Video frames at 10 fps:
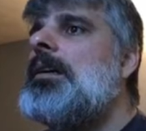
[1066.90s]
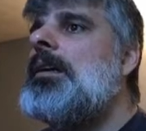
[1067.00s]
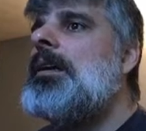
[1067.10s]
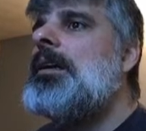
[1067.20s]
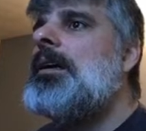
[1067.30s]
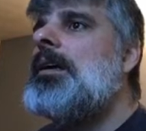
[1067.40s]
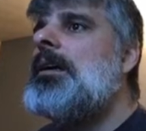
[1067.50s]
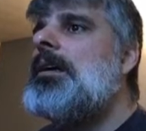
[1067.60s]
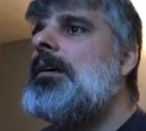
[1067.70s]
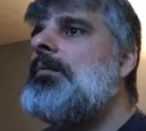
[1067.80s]
Alright, I got
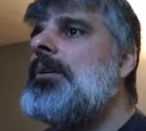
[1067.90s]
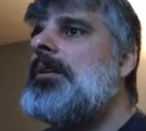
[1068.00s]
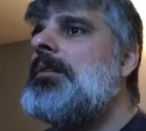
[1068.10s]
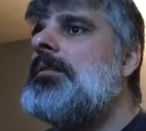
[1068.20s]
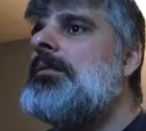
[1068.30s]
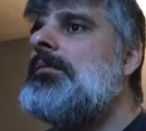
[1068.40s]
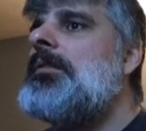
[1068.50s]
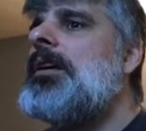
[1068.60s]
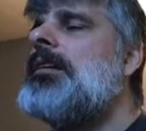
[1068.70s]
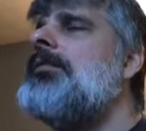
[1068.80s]
a 1, 2,
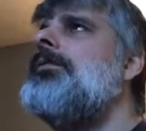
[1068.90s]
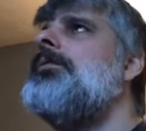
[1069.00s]
3. I got a